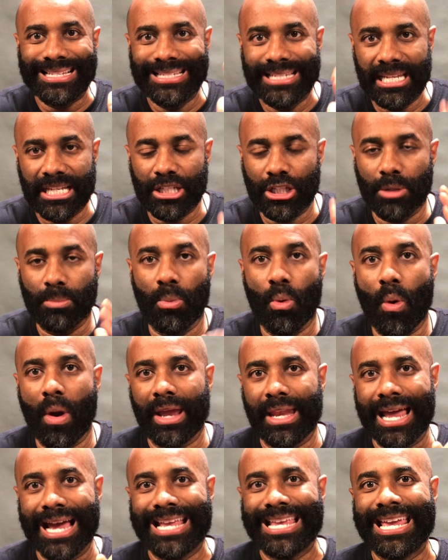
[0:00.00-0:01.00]

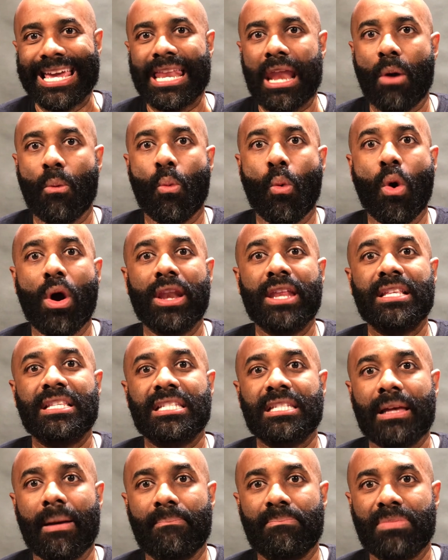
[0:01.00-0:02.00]
disappoint. Again, I wanted
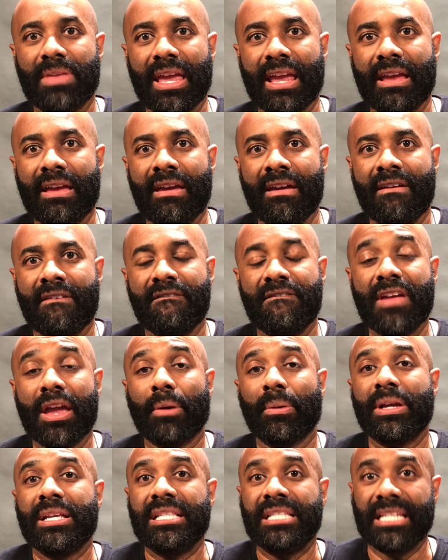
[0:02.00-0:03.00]
something
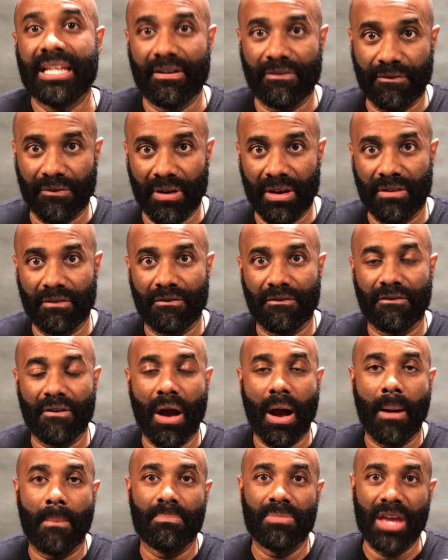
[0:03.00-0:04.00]
very different
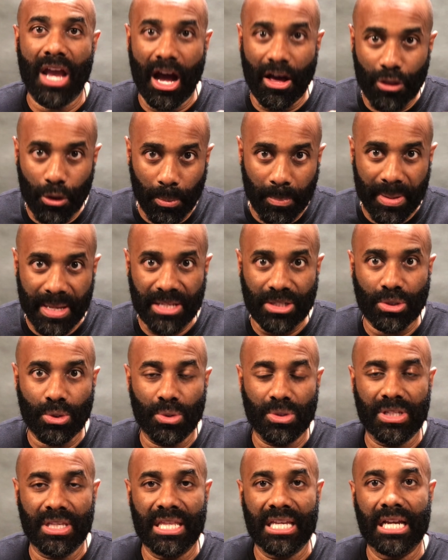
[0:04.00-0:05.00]
from the other
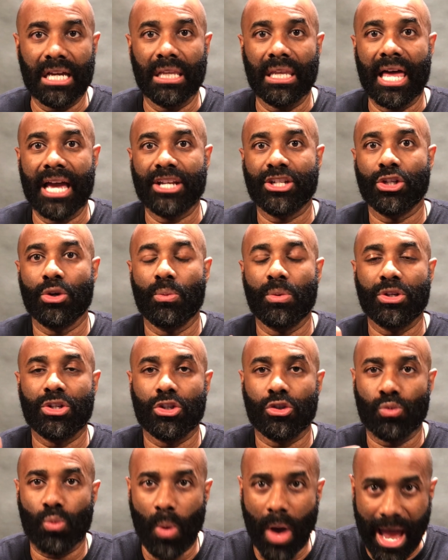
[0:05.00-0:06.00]
pistols in the collection, which
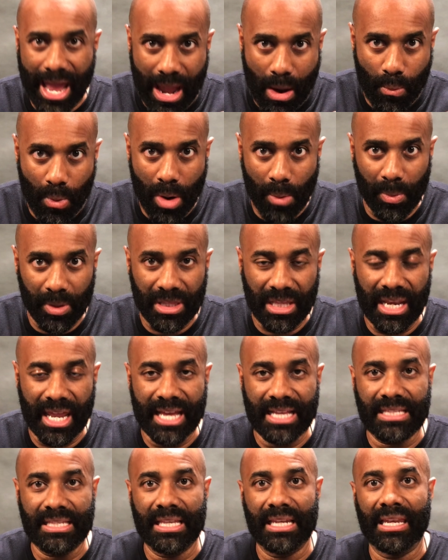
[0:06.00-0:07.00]
is why I went with the
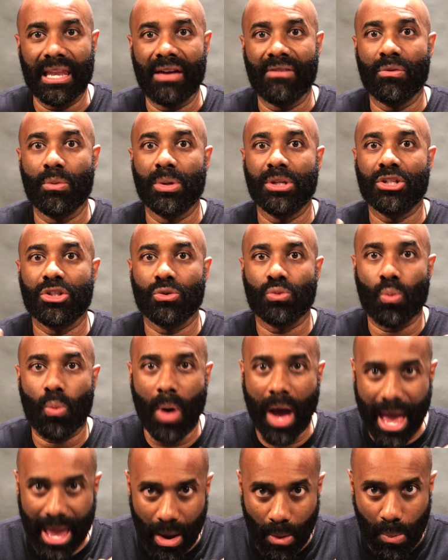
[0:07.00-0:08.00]
1911, which is
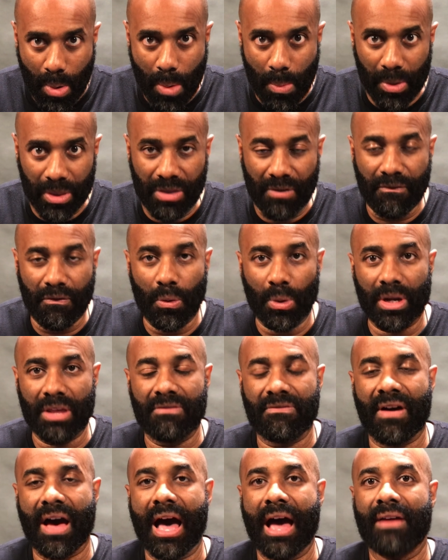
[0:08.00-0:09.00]
why I went with the
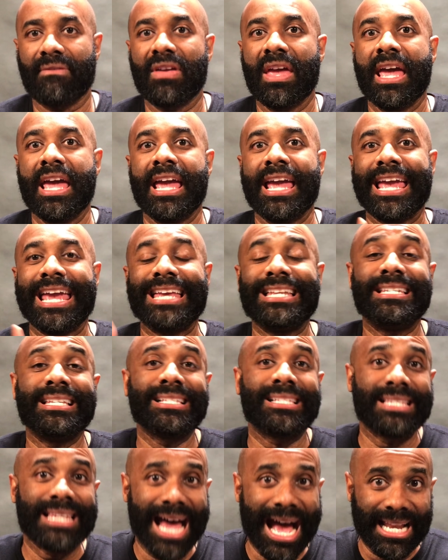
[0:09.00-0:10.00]
45. It
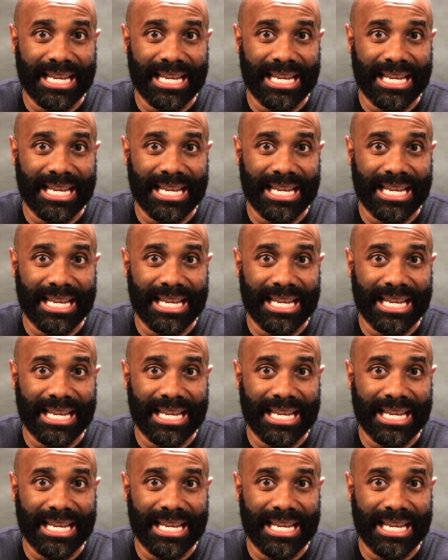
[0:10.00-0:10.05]
does not